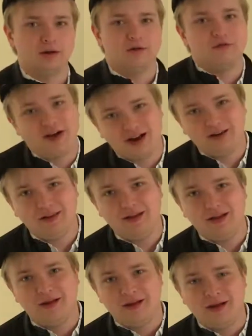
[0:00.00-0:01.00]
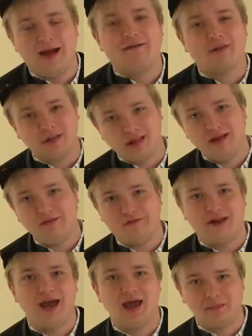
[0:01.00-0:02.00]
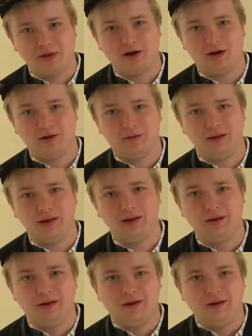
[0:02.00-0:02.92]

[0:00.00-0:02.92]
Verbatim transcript: But finally, have a safe and happy Halloween.